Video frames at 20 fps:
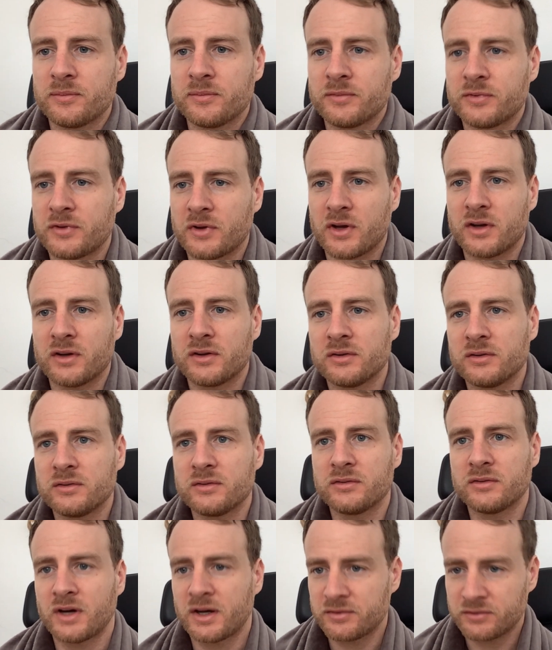So
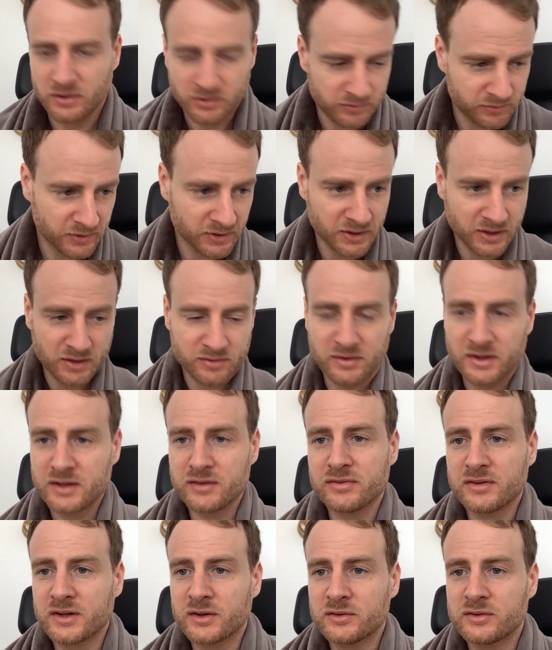I don't think I have
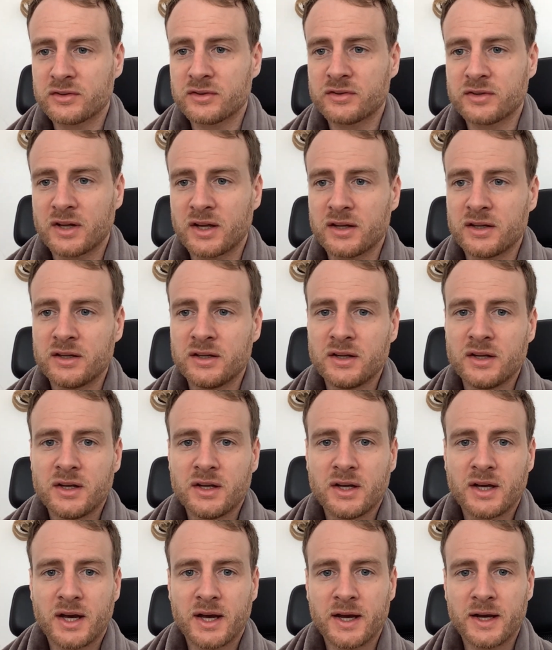anything else to say.
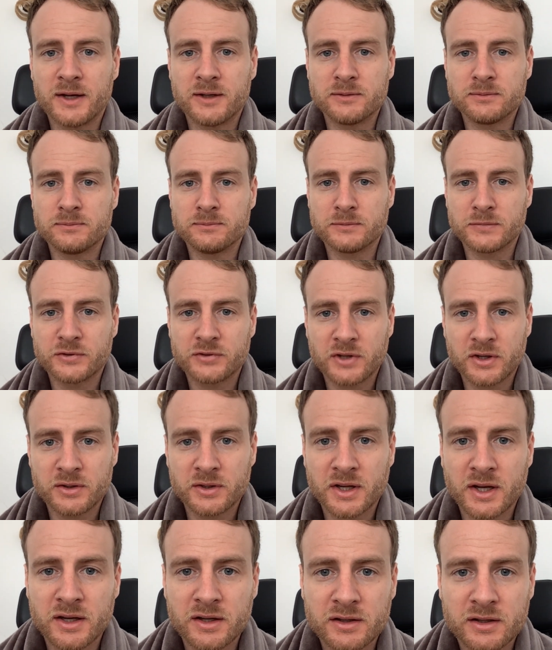So
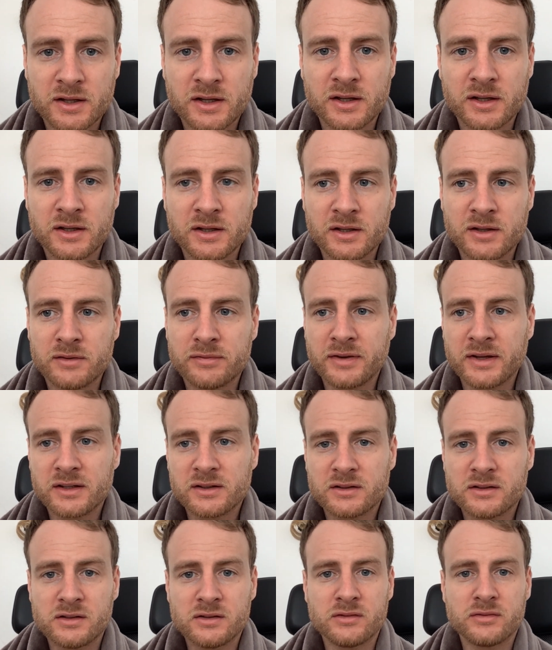yeah,
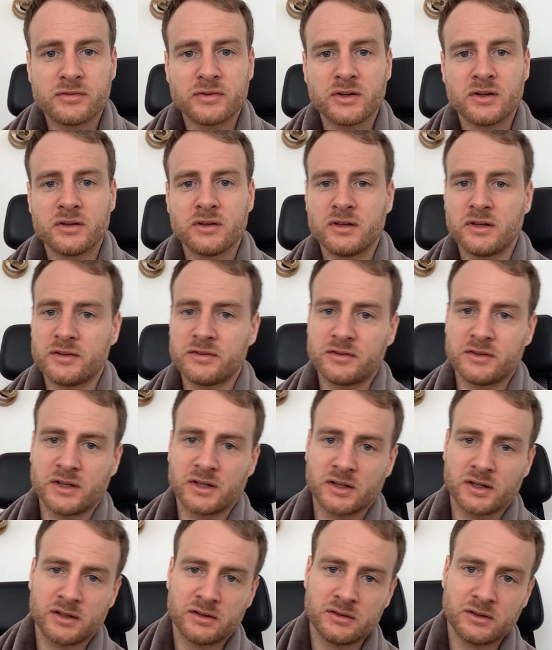thank you for
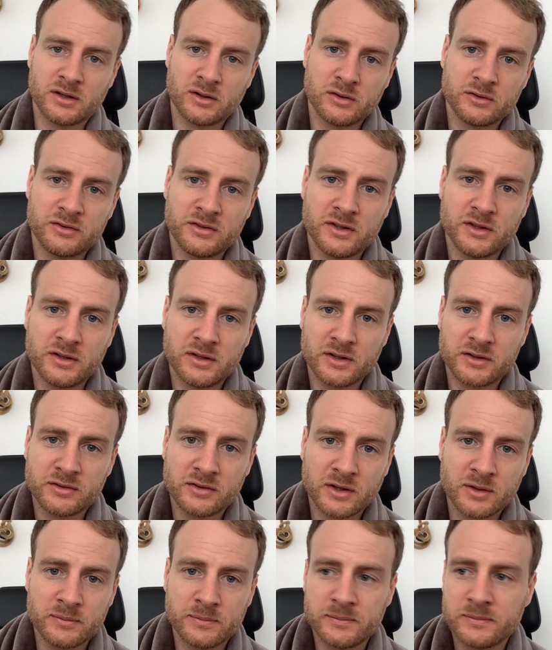listening, and I'll see you next
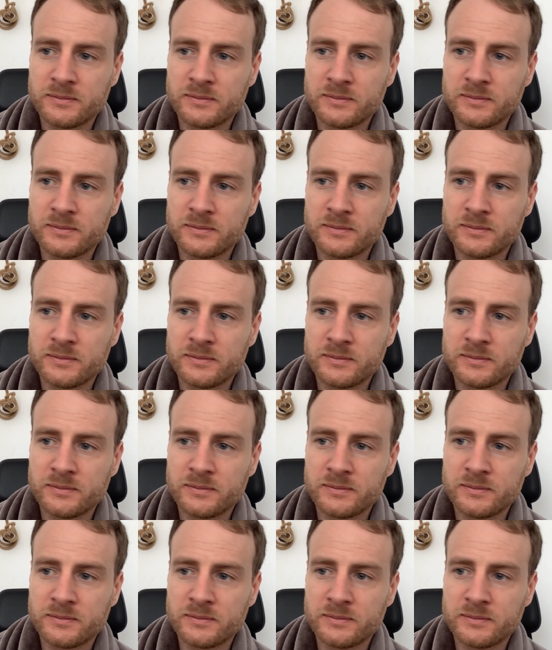time.